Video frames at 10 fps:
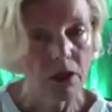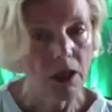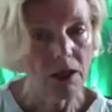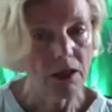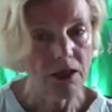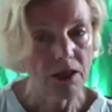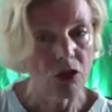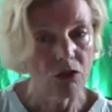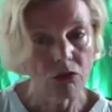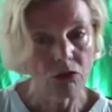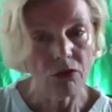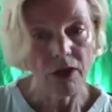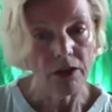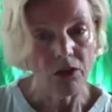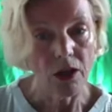And that's not the
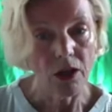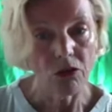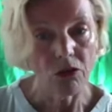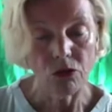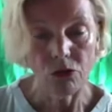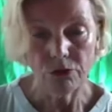right thing to do.